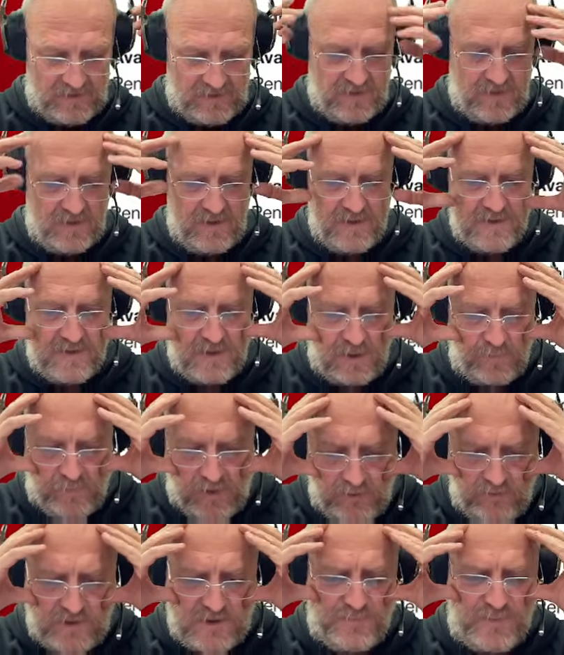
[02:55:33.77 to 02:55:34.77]
So
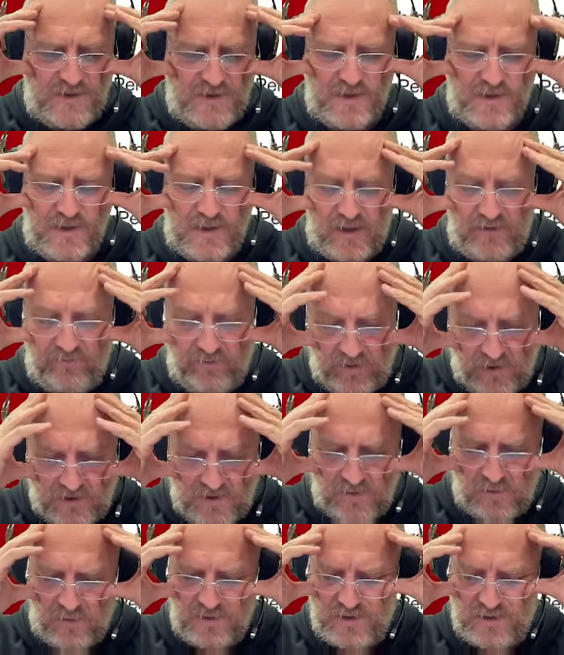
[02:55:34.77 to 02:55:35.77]
Penguin's biscuits came first,
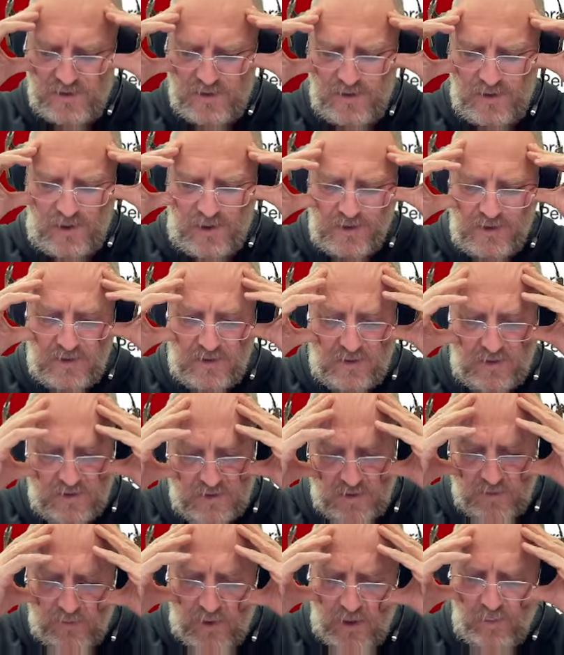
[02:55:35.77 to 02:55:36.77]
launched in
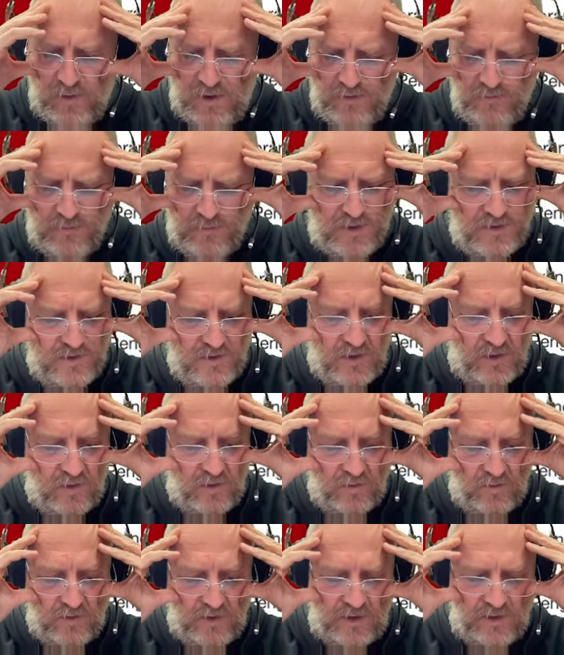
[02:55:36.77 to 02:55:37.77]
1932 by William
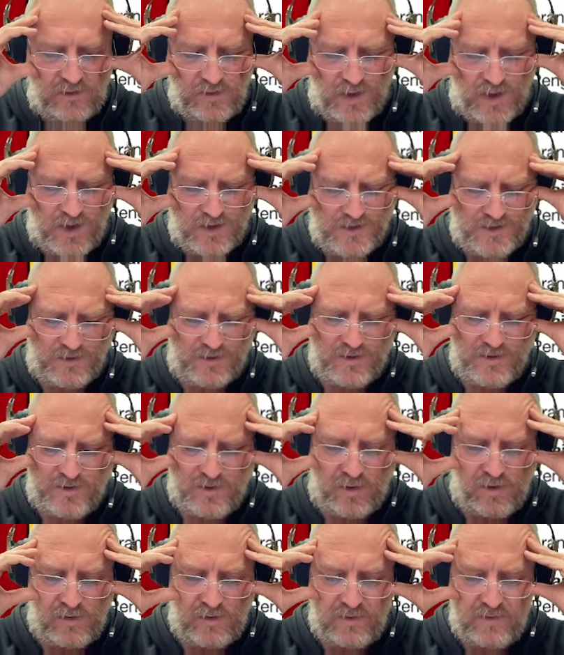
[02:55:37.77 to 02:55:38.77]
MacDonald in Glasgow,
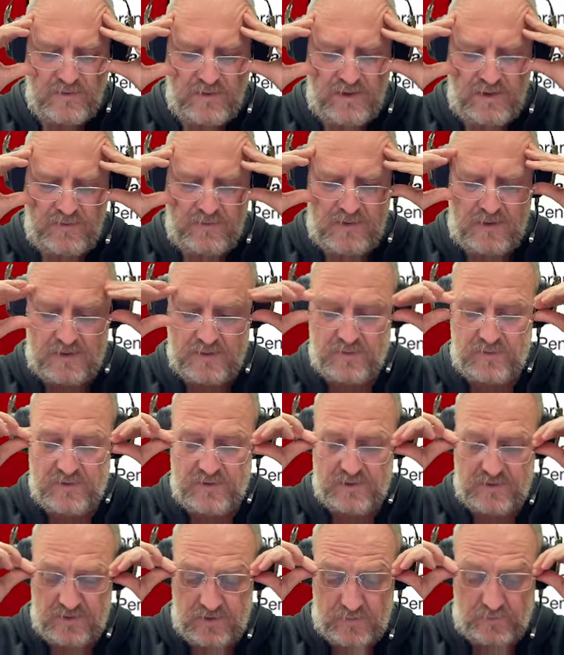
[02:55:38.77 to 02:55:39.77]
Scotland. Tim Tams were
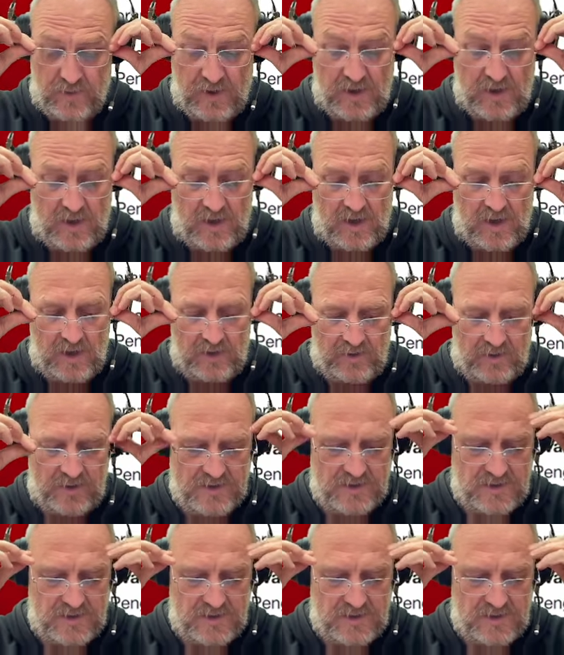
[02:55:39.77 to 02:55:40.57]
introduced by Arnott's in